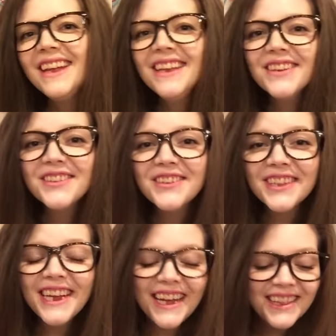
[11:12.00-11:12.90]
Thank you,
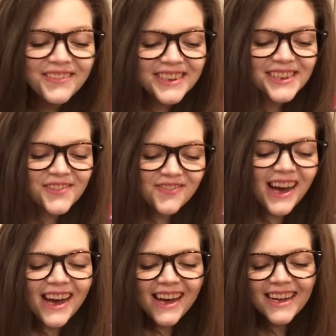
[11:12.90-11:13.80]
Luli. I love it so
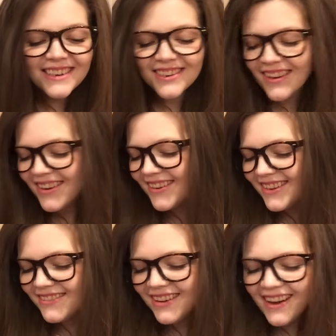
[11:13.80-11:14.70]
much. Aw,
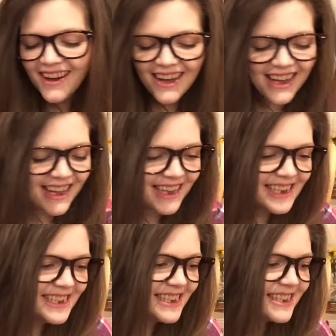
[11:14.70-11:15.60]
you
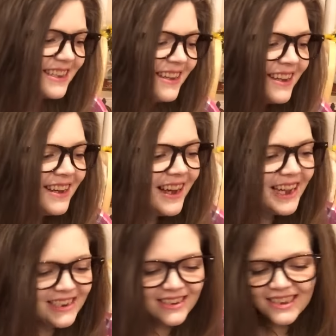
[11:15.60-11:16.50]
guys.
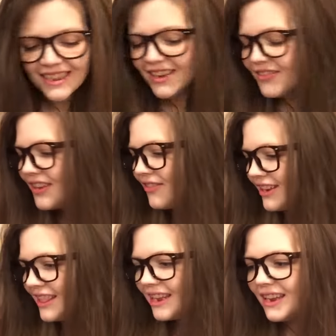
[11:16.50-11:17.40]
I just love
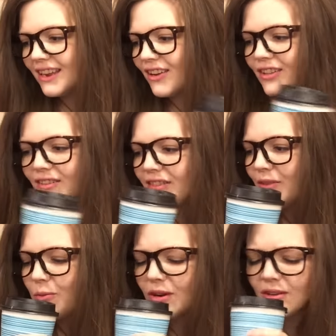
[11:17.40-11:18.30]
everything and all of
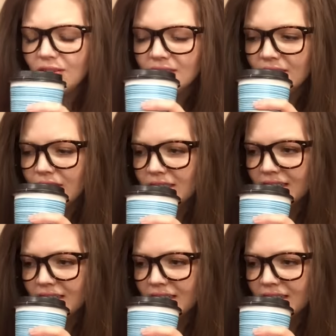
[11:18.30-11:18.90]
the worlds of the